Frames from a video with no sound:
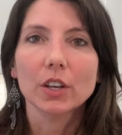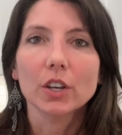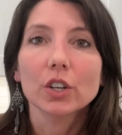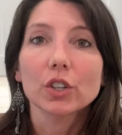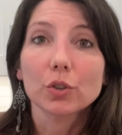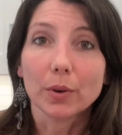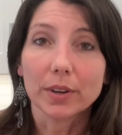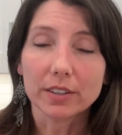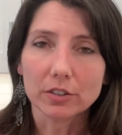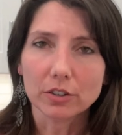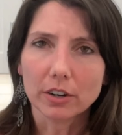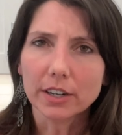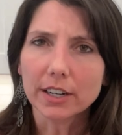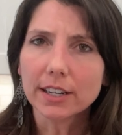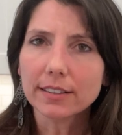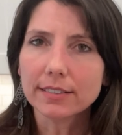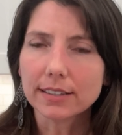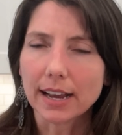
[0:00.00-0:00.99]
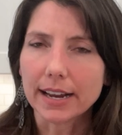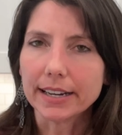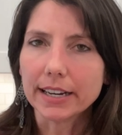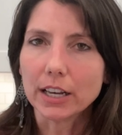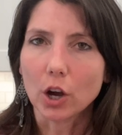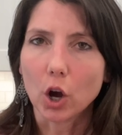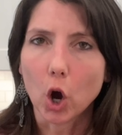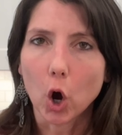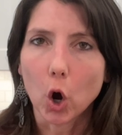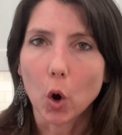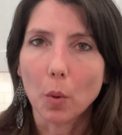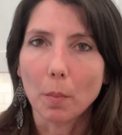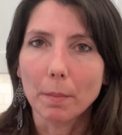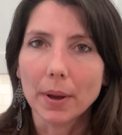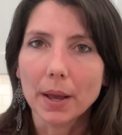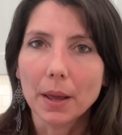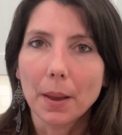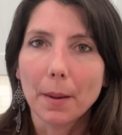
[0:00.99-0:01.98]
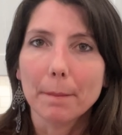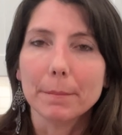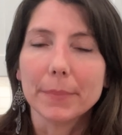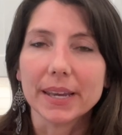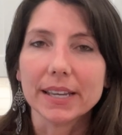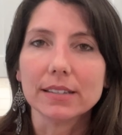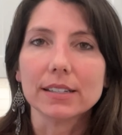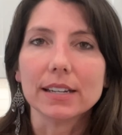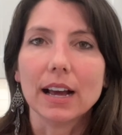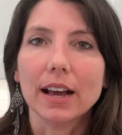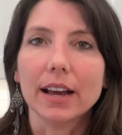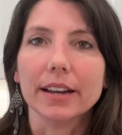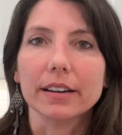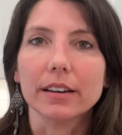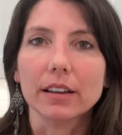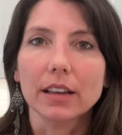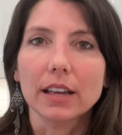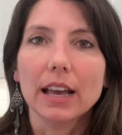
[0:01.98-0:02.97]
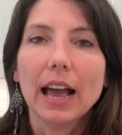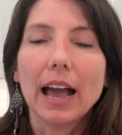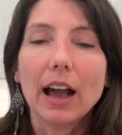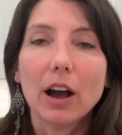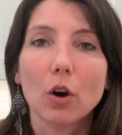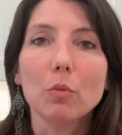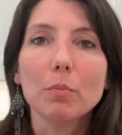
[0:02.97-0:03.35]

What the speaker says: So I started assigning a home based on how